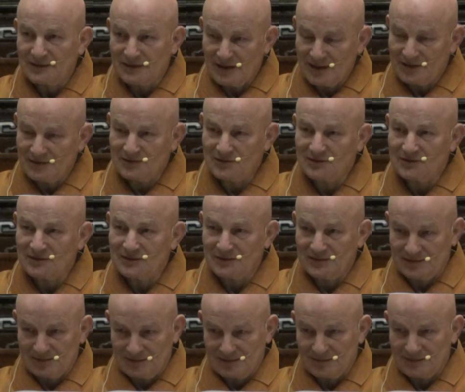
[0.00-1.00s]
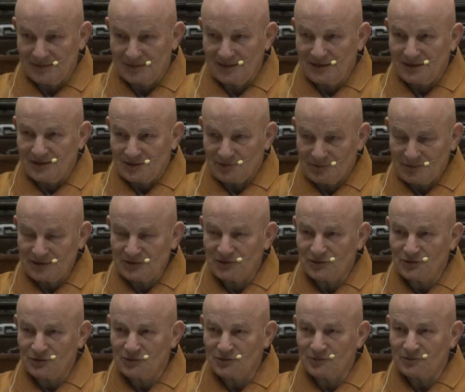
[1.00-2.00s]
And when
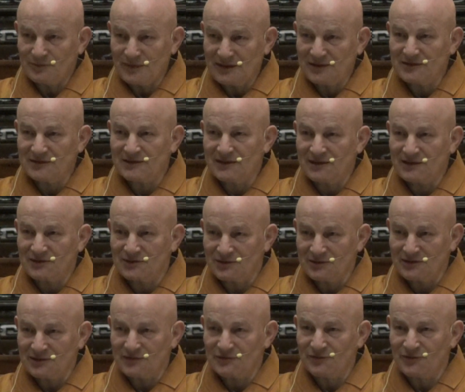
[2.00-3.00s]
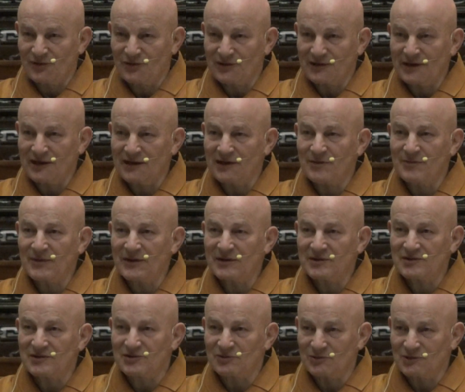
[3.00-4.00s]
you meditate on the four
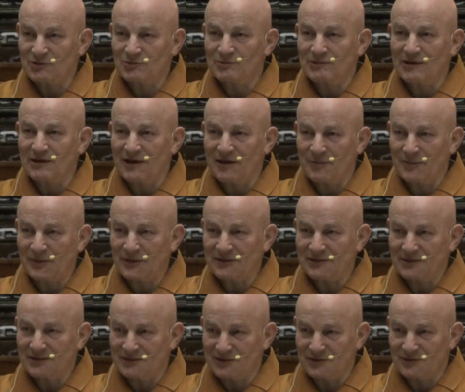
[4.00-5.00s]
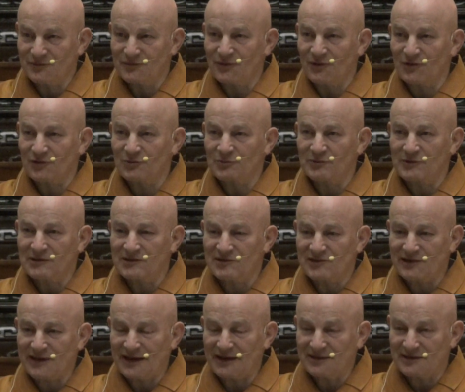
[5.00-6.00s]
elements, what will happen? The form will
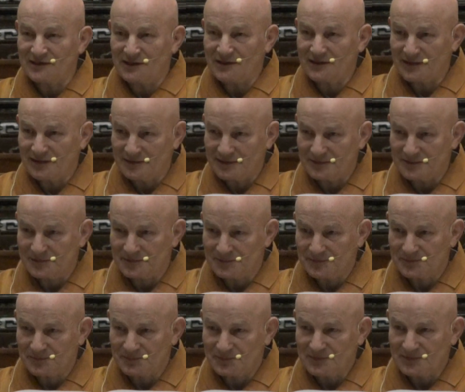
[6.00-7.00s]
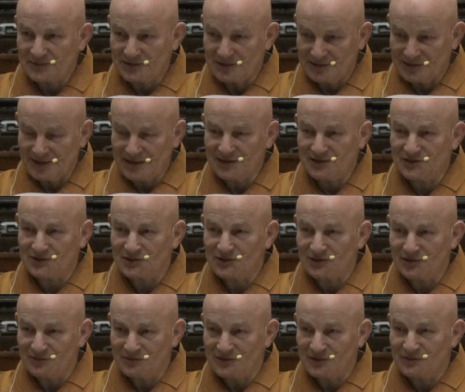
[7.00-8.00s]
scatter. The nature
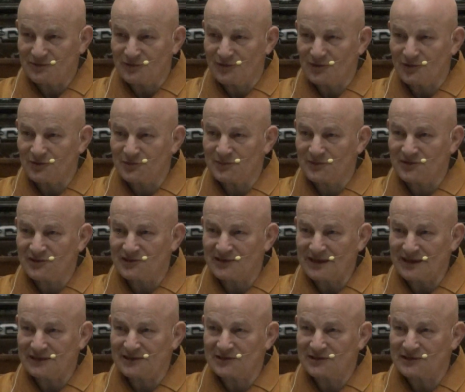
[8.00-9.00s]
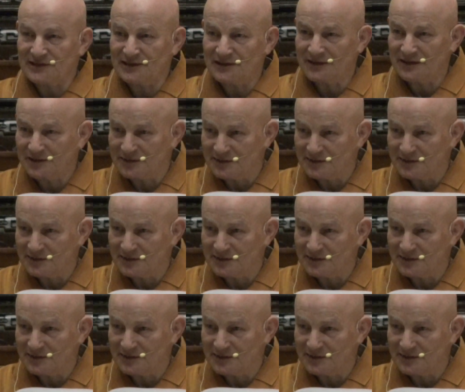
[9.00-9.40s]
of the form is scattering.